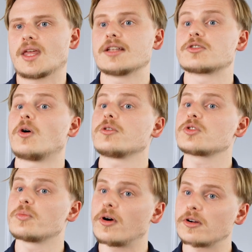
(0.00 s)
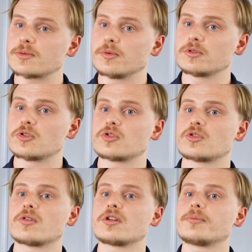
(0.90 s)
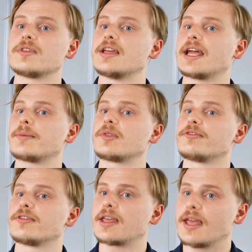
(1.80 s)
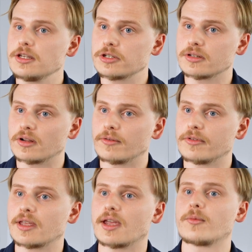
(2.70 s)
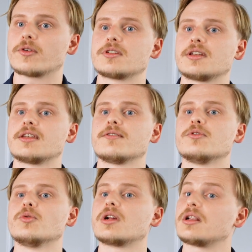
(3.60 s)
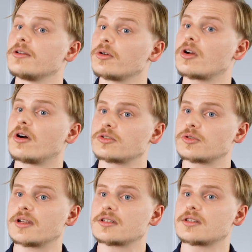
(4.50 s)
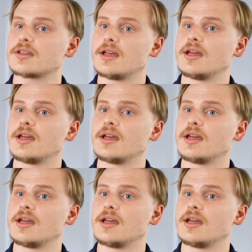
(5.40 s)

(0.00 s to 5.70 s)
It's also possible to turn up the amplification of the camera to give you clearer contrasts,